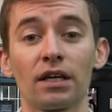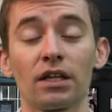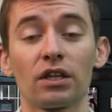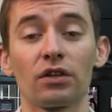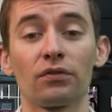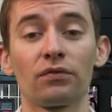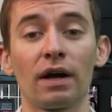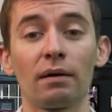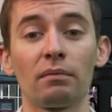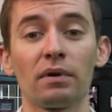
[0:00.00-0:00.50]
The
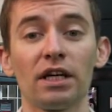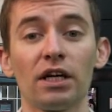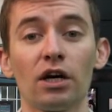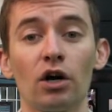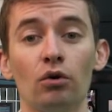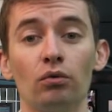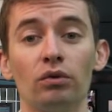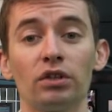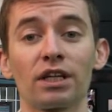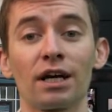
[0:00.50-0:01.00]

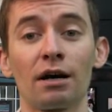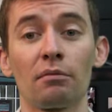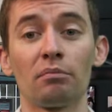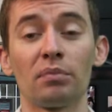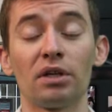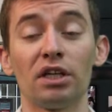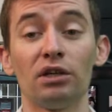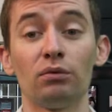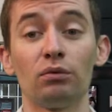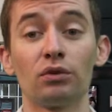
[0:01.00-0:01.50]
family-owned
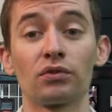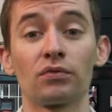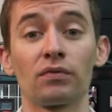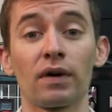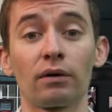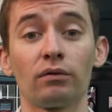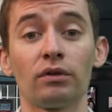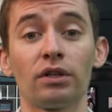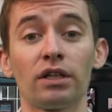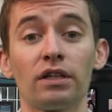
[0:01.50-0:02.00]
company was
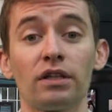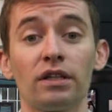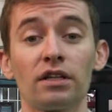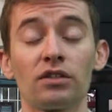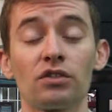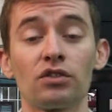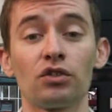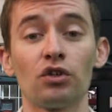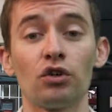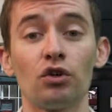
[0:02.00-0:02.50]
founded
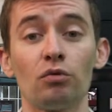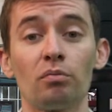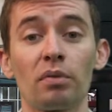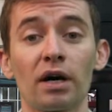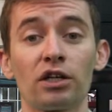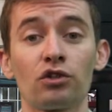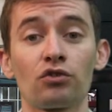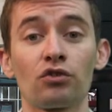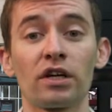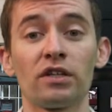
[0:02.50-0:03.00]
this year
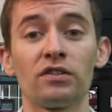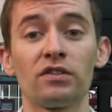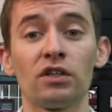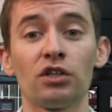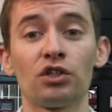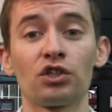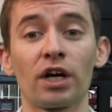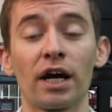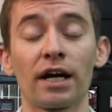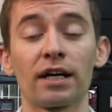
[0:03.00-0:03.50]
by Tracy
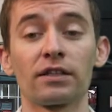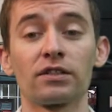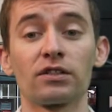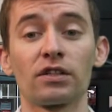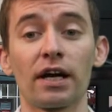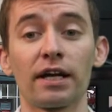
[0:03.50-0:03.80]
Shanks